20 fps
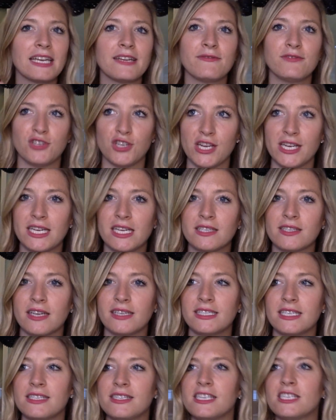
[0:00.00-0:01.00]
of genius on
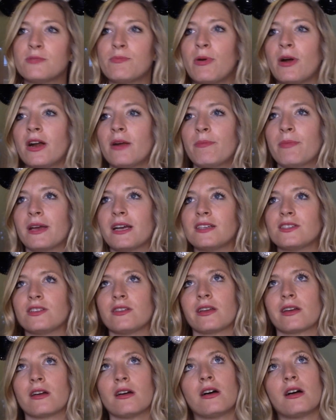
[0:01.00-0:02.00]
Disney's part because you're
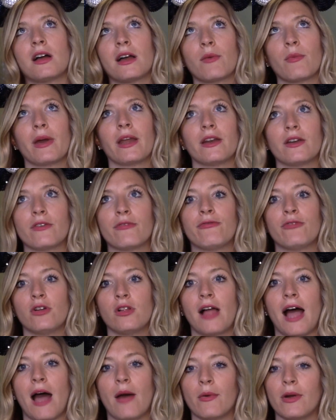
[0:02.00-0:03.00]
like, oh, I waited a full
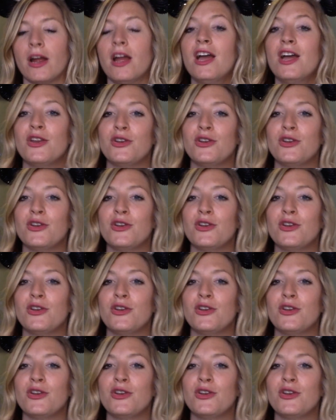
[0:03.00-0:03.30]
hour.